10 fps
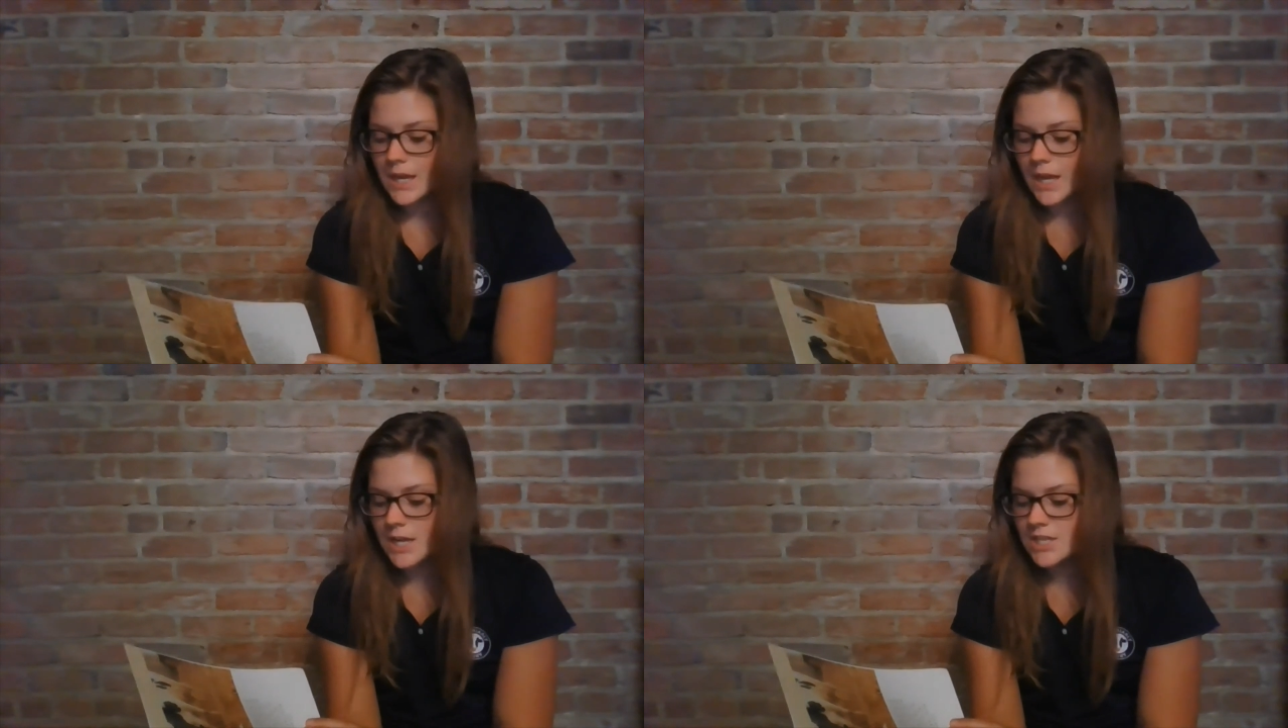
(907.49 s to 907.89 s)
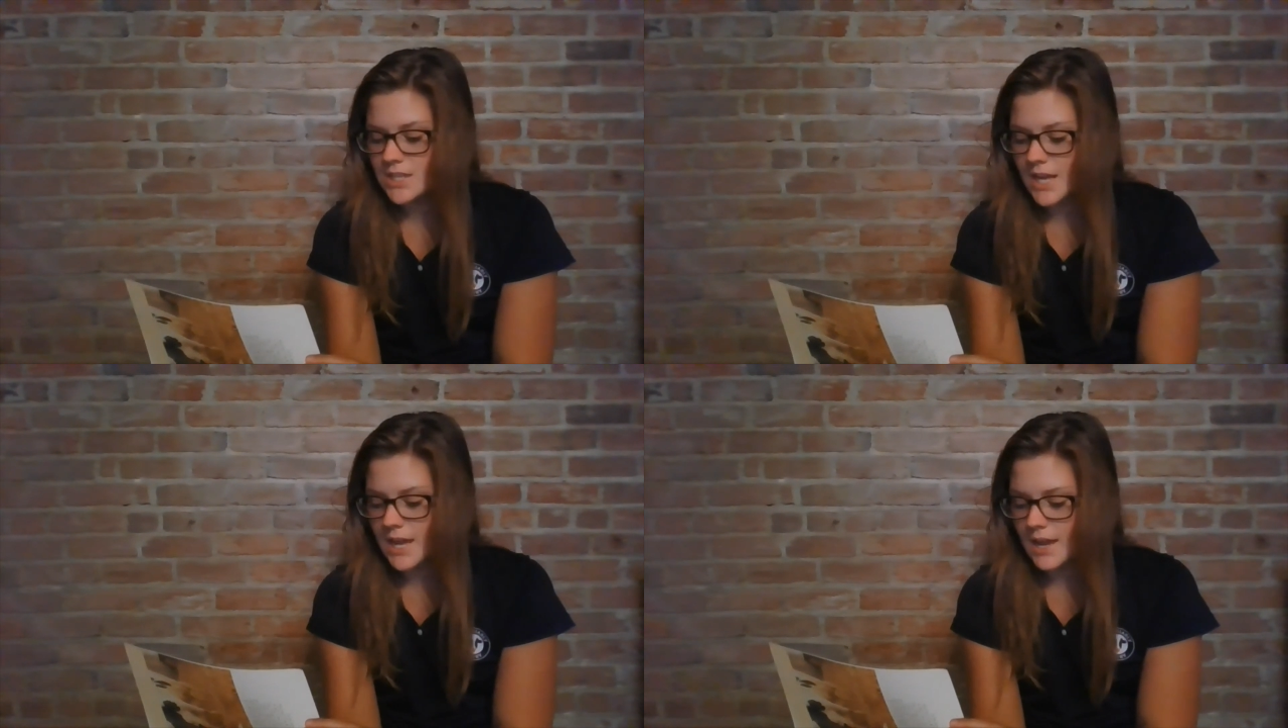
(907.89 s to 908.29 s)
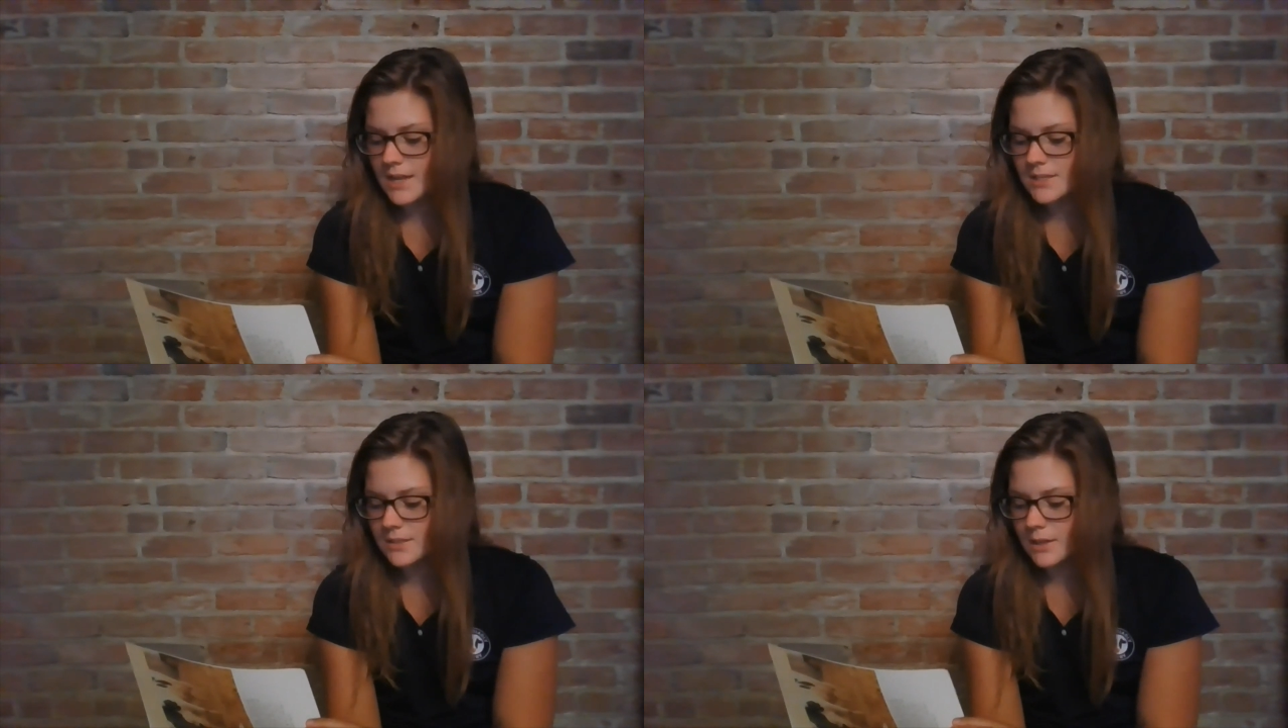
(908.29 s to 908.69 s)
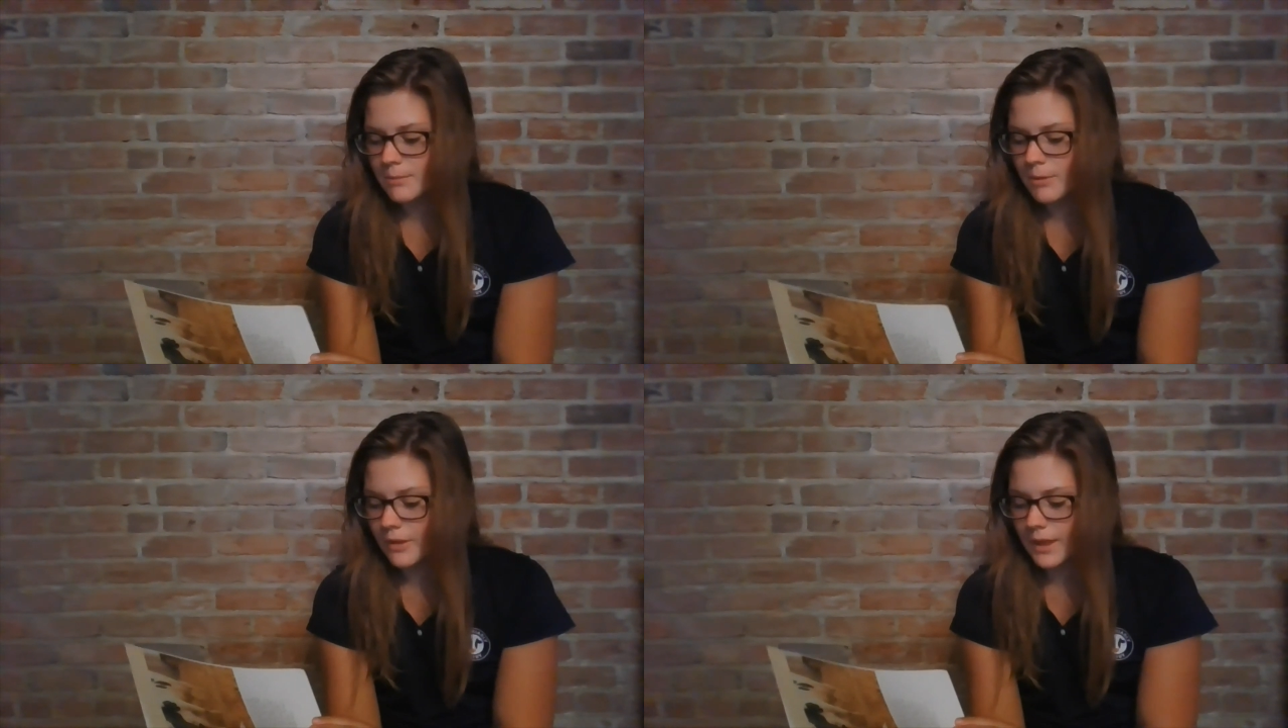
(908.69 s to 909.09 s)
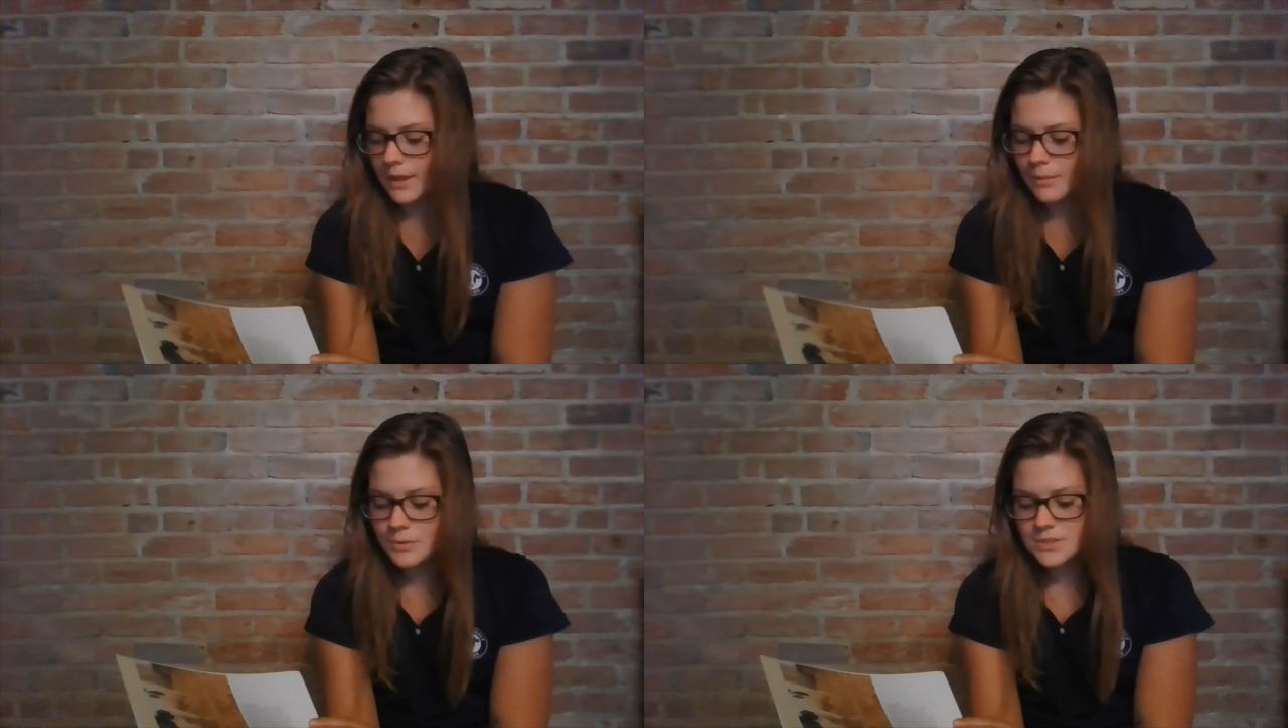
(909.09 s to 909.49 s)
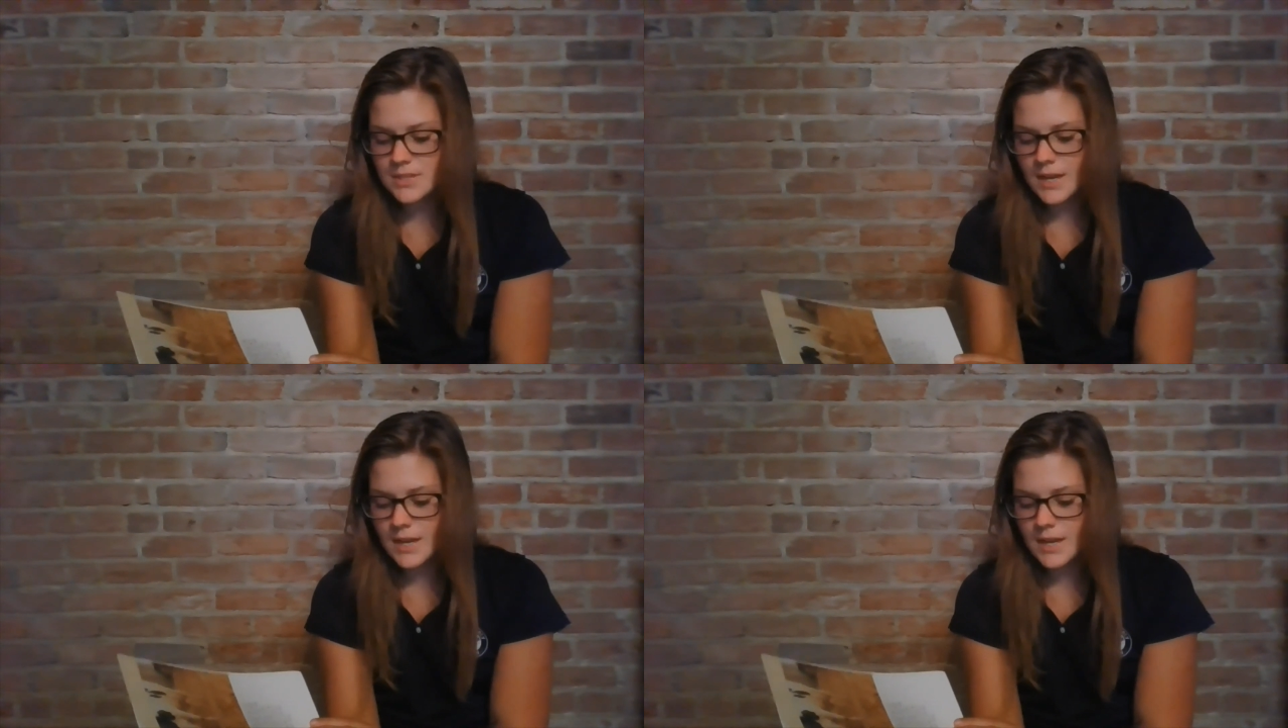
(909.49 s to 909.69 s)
Each day, as Clarabelle ambles